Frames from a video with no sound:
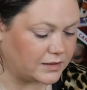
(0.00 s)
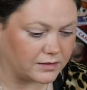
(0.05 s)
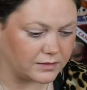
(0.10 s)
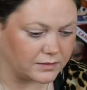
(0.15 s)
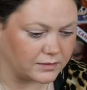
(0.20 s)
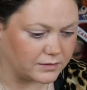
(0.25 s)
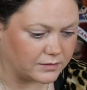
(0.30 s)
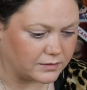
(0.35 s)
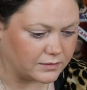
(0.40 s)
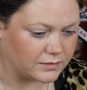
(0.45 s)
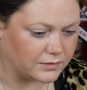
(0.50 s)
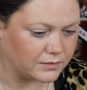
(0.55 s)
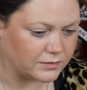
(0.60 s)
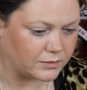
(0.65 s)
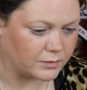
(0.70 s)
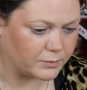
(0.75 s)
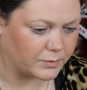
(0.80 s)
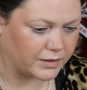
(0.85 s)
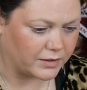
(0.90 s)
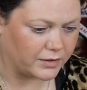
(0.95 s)
What
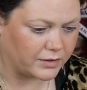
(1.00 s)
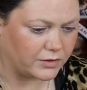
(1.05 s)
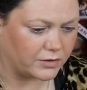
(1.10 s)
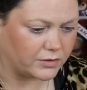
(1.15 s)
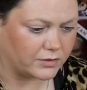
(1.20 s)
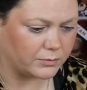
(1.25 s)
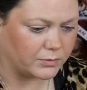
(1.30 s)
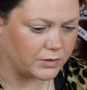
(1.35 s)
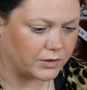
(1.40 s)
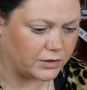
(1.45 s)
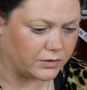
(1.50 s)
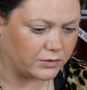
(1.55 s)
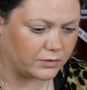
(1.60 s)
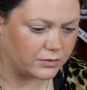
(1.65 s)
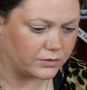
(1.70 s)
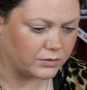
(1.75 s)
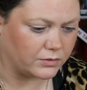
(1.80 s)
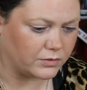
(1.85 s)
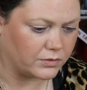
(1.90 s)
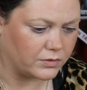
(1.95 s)
am I going to use? I'm going to
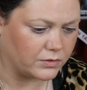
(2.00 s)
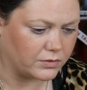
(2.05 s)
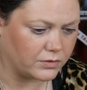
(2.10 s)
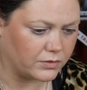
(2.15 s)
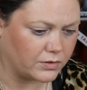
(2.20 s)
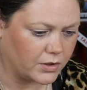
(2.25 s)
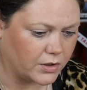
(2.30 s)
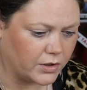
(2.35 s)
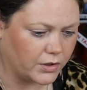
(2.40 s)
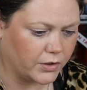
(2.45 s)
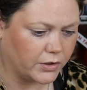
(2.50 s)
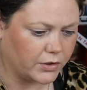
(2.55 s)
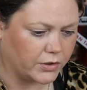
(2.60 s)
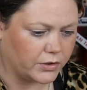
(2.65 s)
use